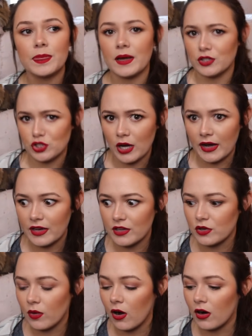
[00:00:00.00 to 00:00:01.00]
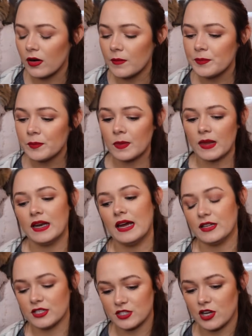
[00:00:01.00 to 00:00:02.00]
a giant U-Haul and
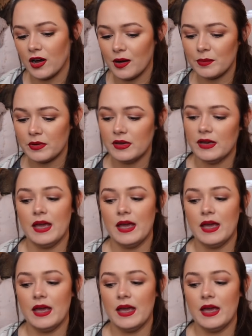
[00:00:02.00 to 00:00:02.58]
had to stop